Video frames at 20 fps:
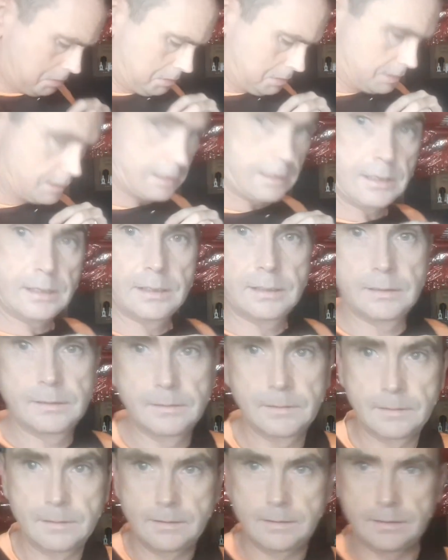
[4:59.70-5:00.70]

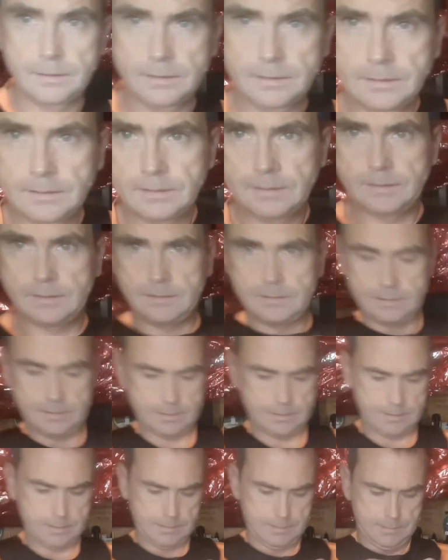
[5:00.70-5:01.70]

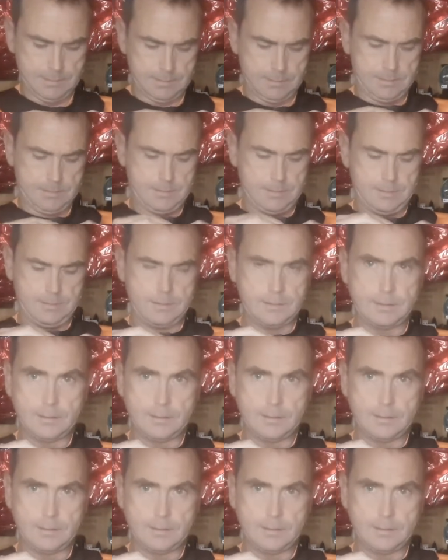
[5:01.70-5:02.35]
Nobody speaks.